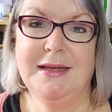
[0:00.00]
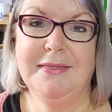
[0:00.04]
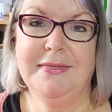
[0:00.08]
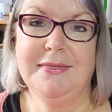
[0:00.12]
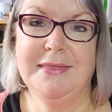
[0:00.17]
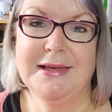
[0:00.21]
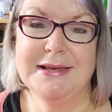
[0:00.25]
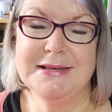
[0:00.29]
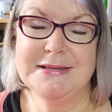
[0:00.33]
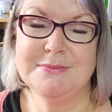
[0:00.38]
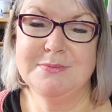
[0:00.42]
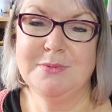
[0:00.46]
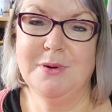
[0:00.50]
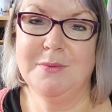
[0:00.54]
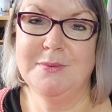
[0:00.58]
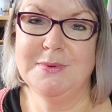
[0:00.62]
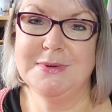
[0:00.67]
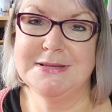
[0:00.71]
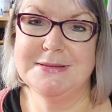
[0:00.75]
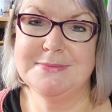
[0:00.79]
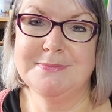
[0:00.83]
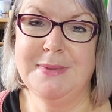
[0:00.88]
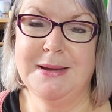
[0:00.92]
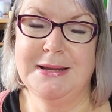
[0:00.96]
that's why we
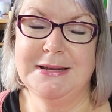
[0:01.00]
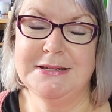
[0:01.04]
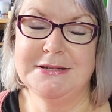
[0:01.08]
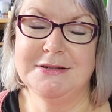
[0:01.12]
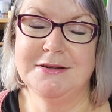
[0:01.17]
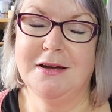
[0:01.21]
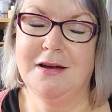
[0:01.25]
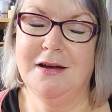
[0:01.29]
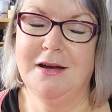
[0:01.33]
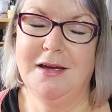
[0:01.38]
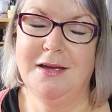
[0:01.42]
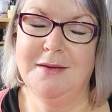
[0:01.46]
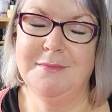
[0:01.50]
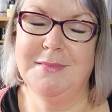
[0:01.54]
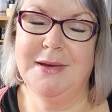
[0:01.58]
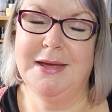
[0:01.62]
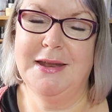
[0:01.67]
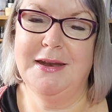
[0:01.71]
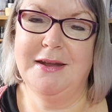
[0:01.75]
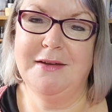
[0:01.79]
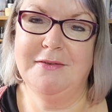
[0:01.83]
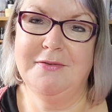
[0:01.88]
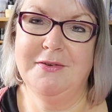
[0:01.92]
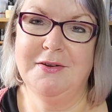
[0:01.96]
spend time
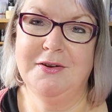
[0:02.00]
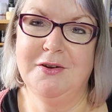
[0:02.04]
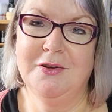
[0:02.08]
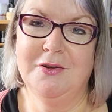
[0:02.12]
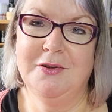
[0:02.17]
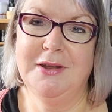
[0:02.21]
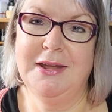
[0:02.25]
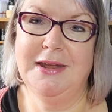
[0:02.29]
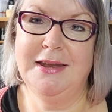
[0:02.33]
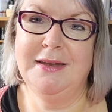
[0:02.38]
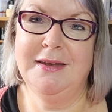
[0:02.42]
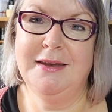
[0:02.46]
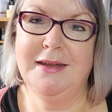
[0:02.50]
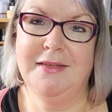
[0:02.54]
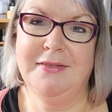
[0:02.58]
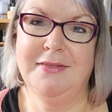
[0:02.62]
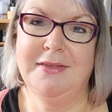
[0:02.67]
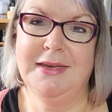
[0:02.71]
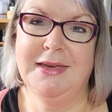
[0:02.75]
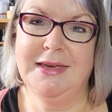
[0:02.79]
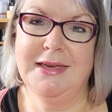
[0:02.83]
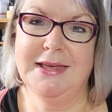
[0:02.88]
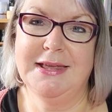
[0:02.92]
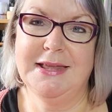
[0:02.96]
and effort on it and I
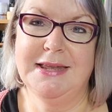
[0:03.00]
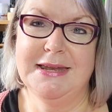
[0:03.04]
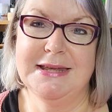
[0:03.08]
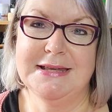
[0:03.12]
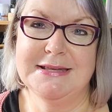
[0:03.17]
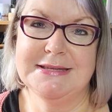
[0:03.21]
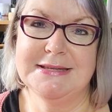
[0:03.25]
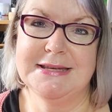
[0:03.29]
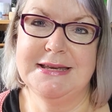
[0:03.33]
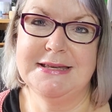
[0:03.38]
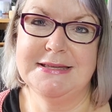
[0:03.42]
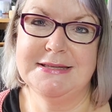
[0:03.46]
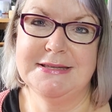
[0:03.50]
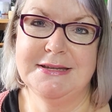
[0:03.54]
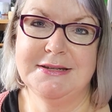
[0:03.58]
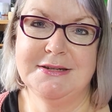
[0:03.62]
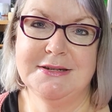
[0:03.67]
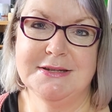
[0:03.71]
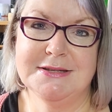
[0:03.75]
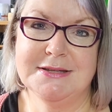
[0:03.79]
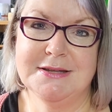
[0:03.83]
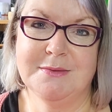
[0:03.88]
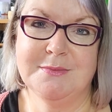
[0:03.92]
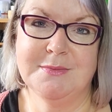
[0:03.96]
think it is easy
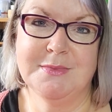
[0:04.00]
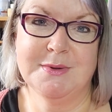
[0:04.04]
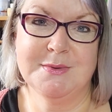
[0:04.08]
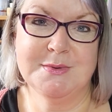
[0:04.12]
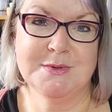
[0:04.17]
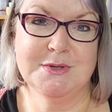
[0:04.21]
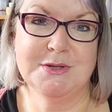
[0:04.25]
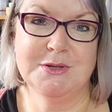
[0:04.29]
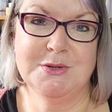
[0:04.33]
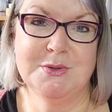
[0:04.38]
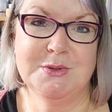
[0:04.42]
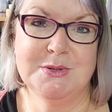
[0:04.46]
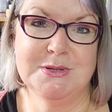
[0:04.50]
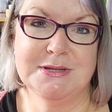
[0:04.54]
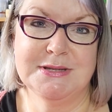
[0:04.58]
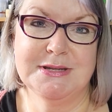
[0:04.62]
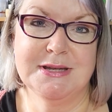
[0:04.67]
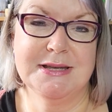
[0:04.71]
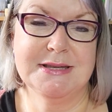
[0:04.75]
to sometimes lose